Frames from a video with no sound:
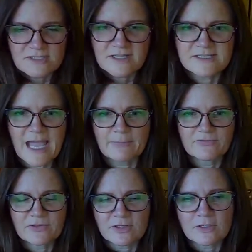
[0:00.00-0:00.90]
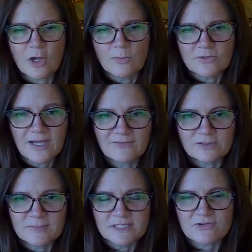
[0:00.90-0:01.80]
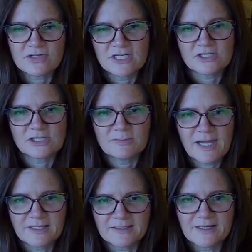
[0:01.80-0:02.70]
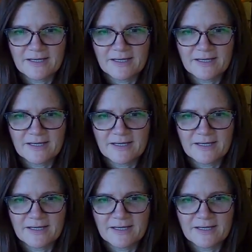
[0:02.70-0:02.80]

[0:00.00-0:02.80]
adapt for the globe. You have to be strategic about it.